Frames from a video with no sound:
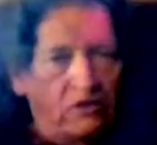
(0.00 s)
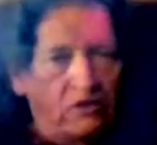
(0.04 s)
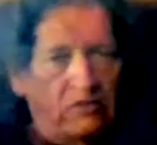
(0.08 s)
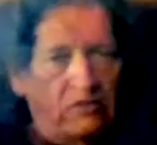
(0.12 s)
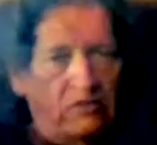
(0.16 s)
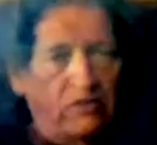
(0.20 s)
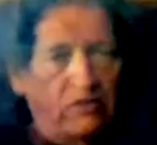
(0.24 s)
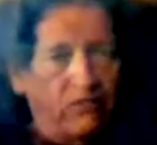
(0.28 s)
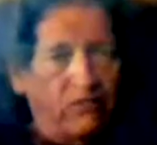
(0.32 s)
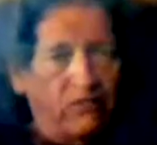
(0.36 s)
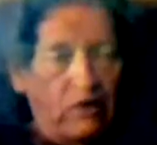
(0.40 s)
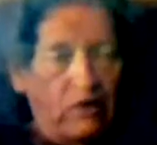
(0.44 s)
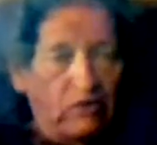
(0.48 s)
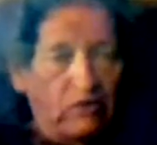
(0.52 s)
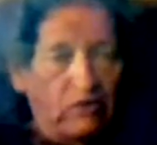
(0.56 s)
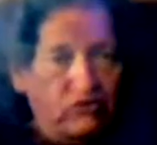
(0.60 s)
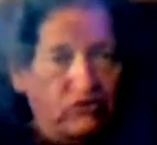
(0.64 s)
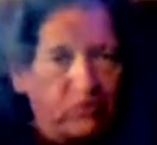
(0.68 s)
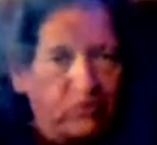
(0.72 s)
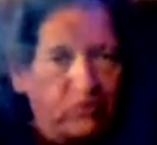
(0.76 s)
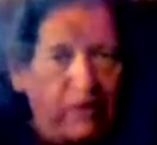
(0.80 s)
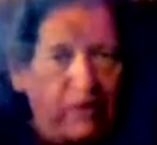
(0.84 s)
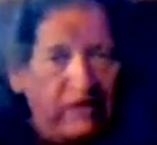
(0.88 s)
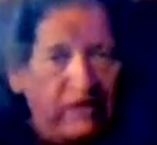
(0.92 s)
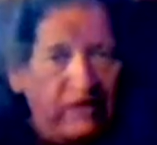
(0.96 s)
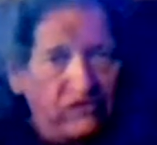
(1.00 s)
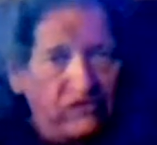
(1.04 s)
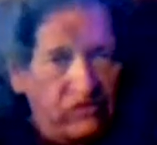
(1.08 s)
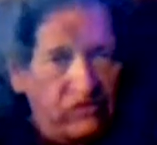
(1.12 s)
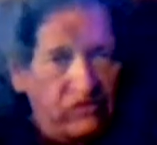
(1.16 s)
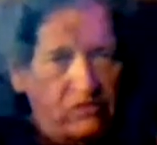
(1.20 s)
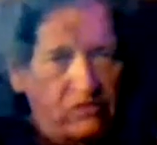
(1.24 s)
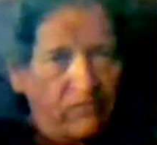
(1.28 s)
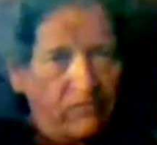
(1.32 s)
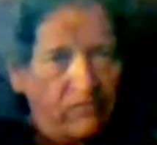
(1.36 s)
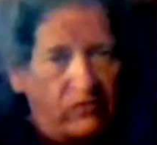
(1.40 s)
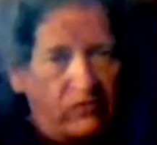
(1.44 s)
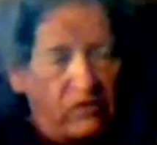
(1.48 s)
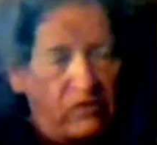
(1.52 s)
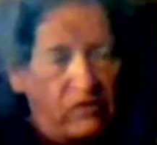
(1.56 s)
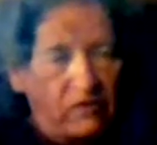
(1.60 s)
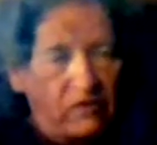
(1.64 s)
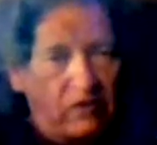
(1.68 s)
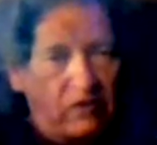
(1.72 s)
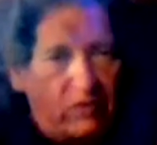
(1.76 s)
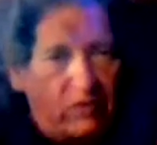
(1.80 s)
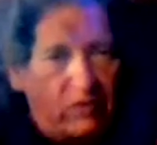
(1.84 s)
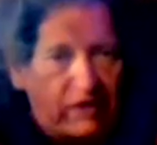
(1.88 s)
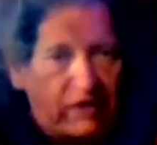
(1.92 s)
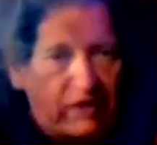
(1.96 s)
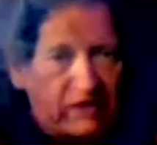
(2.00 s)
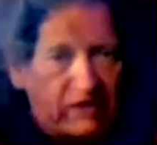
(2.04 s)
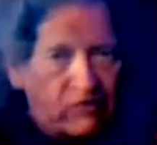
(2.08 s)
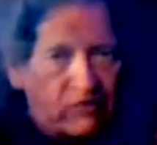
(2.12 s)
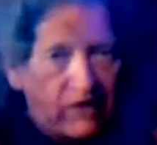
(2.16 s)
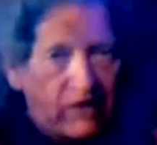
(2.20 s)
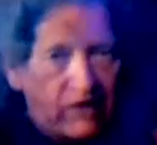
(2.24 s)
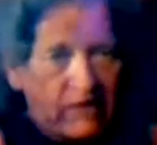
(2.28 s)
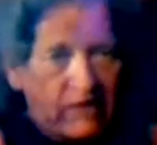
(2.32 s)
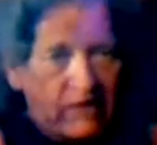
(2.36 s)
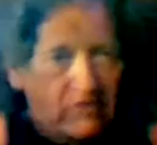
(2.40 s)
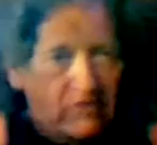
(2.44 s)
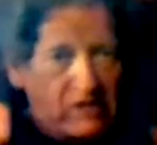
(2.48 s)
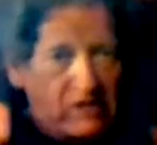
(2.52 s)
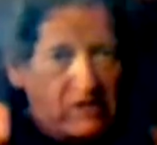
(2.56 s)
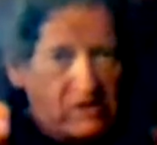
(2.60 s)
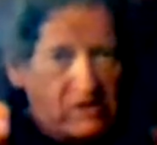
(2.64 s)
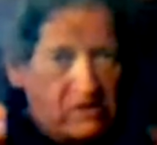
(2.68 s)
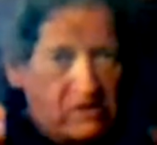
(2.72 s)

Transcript: If you're out in space, in gravity,